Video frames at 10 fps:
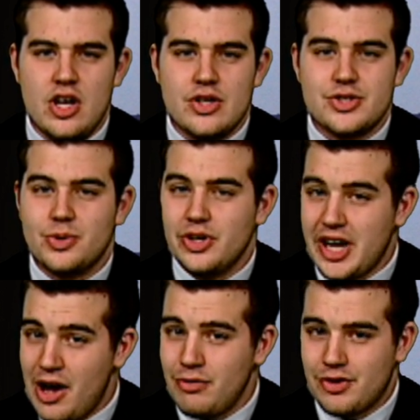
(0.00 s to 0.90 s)
so look
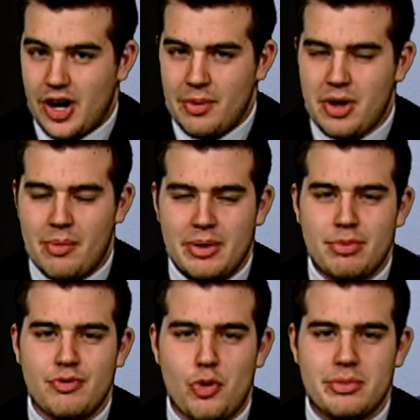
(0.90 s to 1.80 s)
out for upcoming
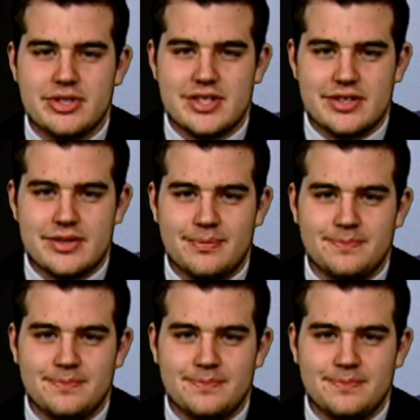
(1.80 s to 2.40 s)
performances.